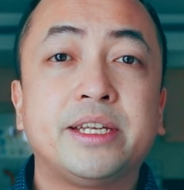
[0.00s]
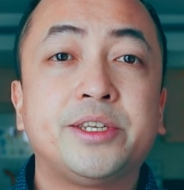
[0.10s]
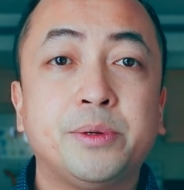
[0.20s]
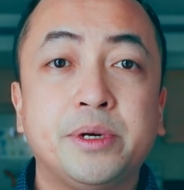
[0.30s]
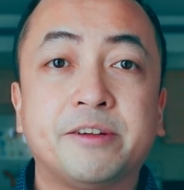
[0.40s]

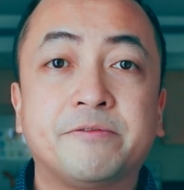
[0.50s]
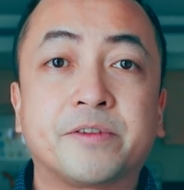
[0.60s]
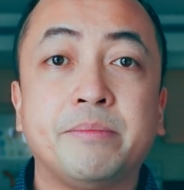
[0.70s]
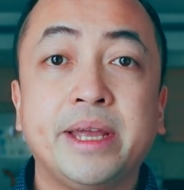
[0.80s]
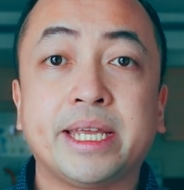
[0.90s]
intuitive
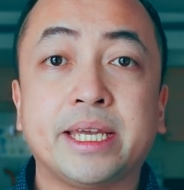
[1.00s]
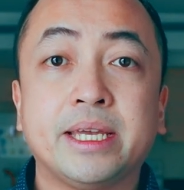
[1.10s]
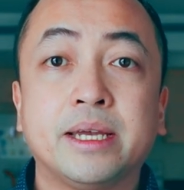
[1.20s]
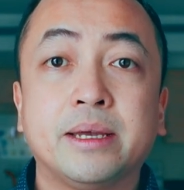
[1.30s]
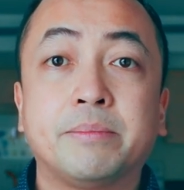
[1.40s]
for many,
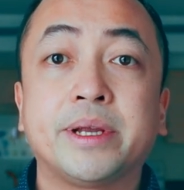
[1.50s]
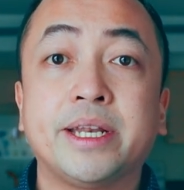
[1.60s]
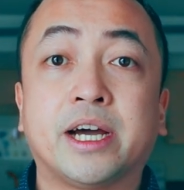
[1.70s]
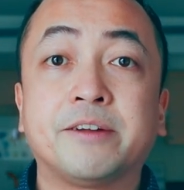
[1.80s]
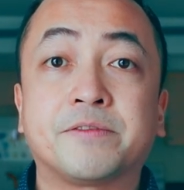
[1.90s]
but
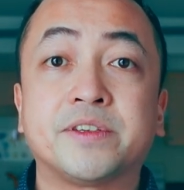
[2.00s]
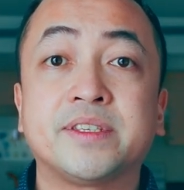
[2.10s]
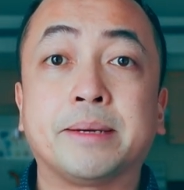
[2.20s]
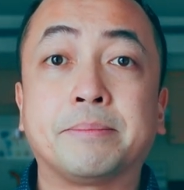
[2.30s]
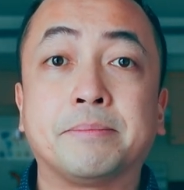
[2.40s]
not for
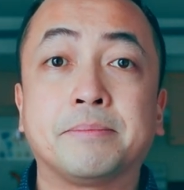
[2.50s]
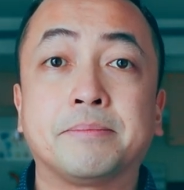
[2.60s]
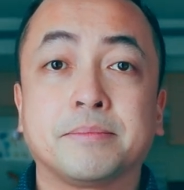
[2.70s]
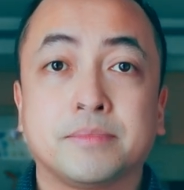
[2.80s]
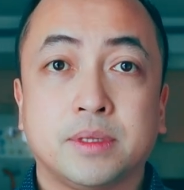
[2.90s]
some.
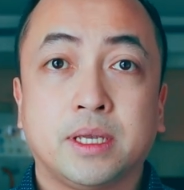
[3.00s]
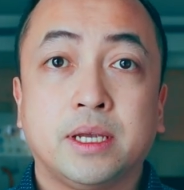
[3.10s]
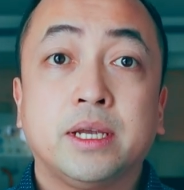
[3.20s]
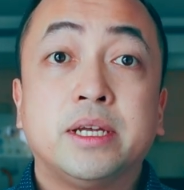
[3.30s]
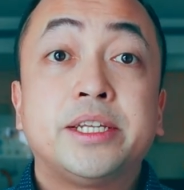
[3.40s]

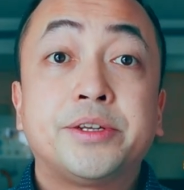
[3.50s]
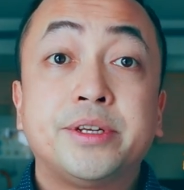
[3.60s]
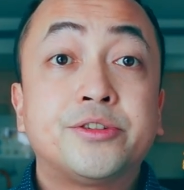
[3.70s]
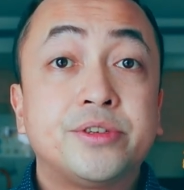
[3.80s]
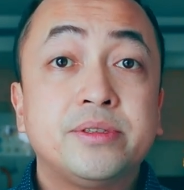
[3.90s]
To
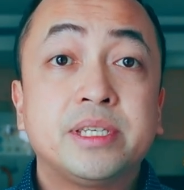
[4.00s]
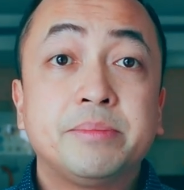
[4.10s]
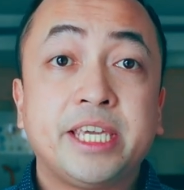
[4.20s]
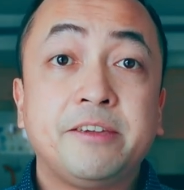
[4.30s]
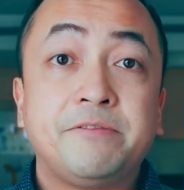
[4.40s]
introduce
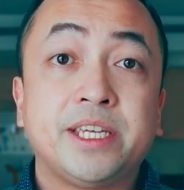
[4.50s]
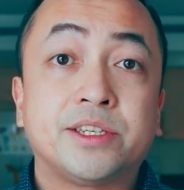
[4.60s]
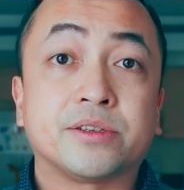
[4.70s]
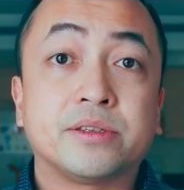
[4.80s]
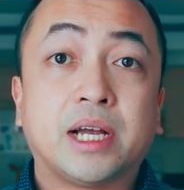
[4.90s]
some key
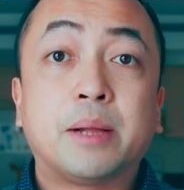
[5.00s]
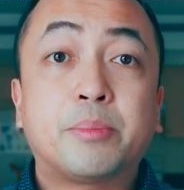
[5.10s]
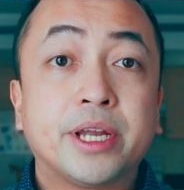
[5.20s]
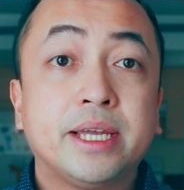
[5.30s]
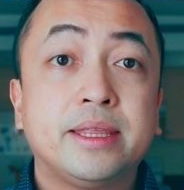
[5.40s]
features, I'll
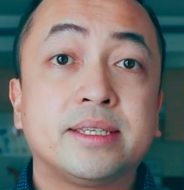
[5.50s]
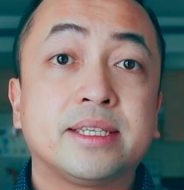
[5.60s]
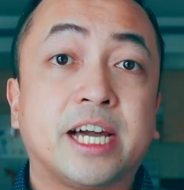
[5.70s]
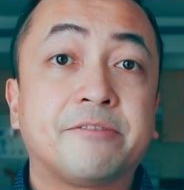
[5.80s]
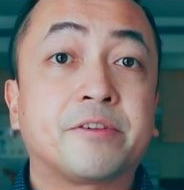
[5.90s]
bring in this
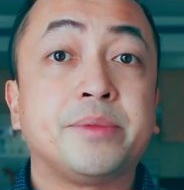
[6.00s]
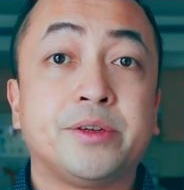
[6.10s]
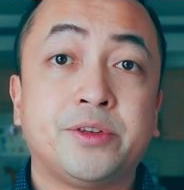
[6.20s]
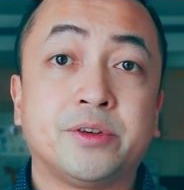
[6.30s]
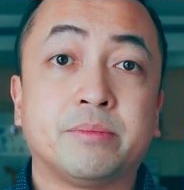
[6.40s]
guy from
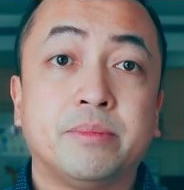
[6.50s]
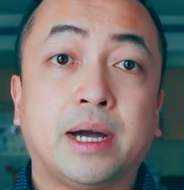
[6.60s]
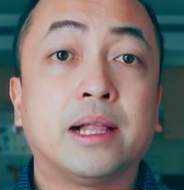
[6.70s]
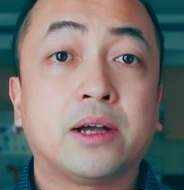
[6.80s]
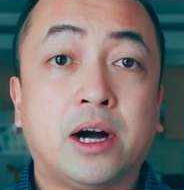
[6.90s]
YouTube.
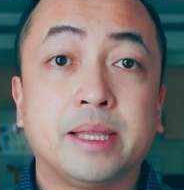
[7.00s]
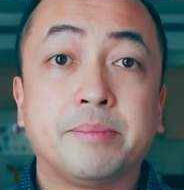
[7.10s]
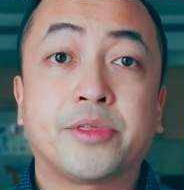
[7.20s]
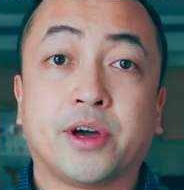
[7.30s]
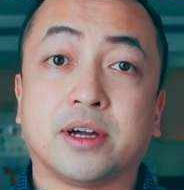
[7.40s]
I'll call
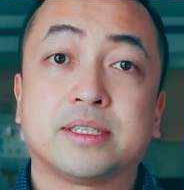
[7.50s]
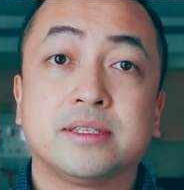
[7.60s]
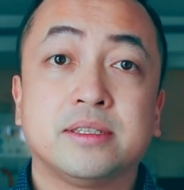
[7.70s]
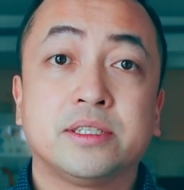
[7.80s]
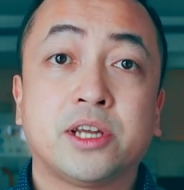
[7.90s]
him
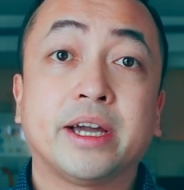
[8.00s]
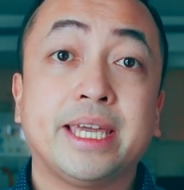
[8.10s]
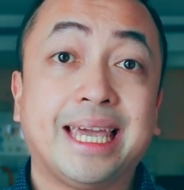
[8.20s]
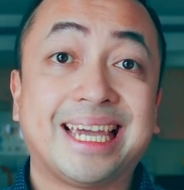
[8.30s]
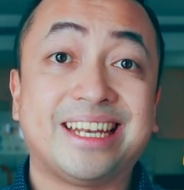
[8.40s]
Thugs,
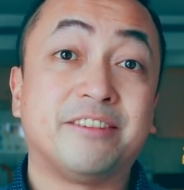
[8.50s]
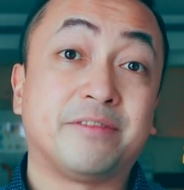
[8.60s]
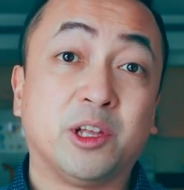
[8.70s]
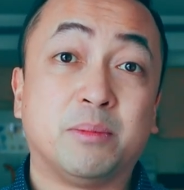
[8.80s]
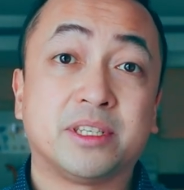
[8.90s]
talking head
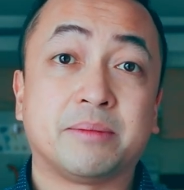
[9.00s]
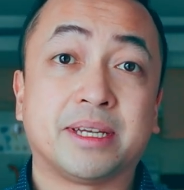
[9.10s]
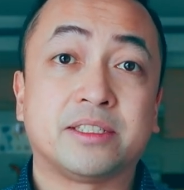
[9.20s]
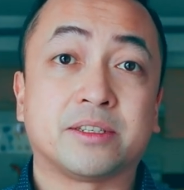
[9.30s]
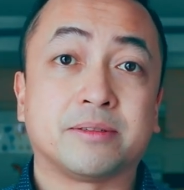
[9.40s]
of Global
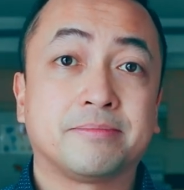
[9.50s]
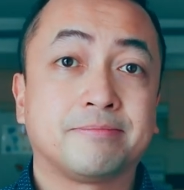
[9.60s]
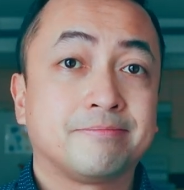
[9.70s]
Semester.